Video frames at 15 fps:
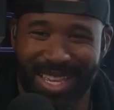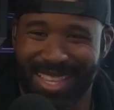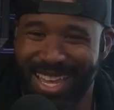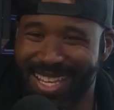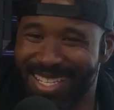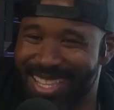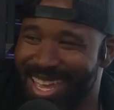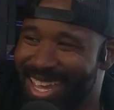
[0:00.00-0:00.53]

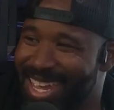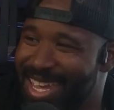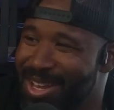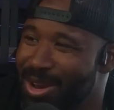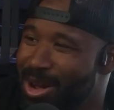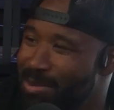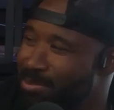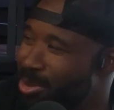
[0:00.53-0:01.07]
like to, like, hit
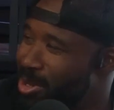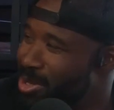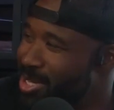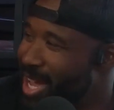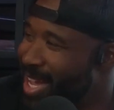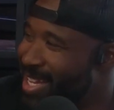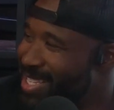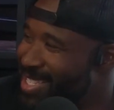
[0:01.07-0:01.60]
on bull
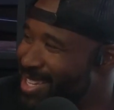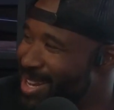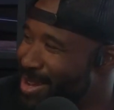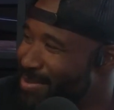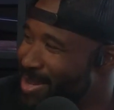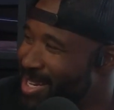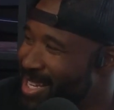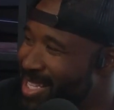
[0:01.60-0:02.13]
dykes, you know what I
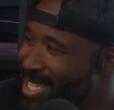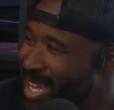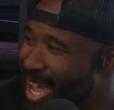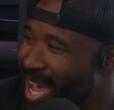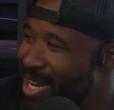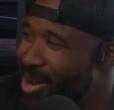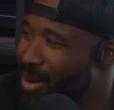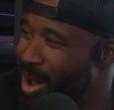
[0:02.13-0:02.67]
mean? Because, like,
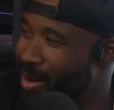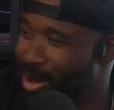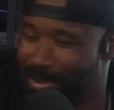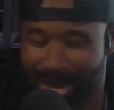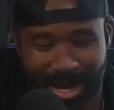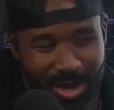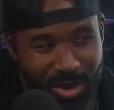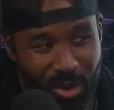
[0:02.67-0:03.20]
I know how I
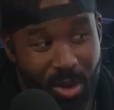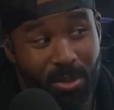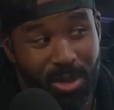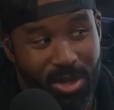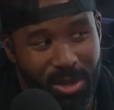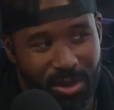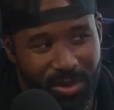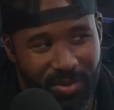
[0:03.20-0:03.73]
make a normal
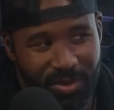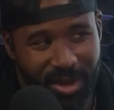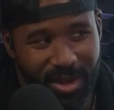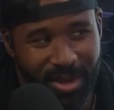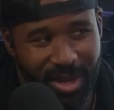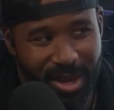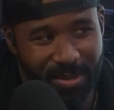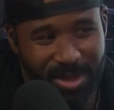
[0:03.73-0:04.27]
dude feel,
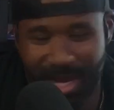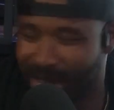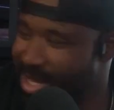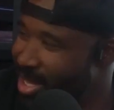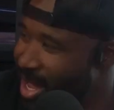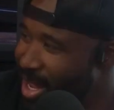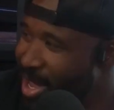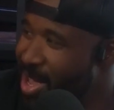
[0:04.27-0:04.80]
you know what I'm
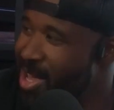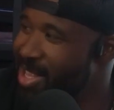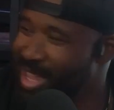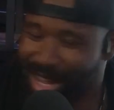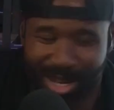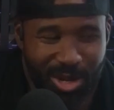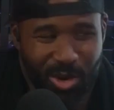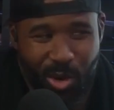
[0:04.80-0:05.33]
saying? Like
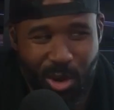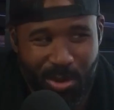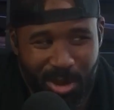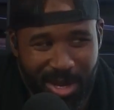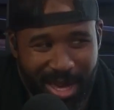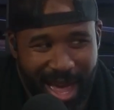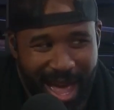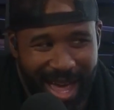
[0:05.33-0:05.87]
a
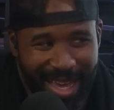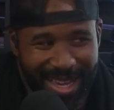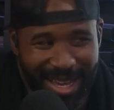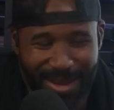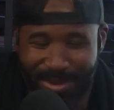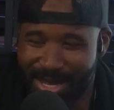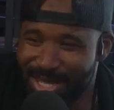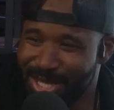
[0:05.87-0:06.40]
normal guy, you
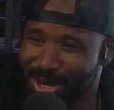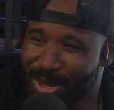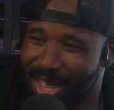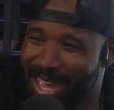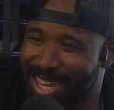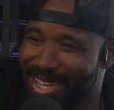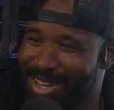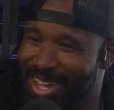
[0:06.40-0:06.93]
know what I mean? So,
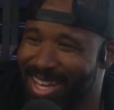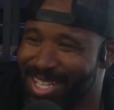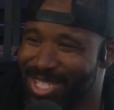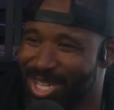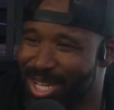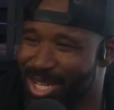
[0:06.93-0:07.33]
like, you get a chick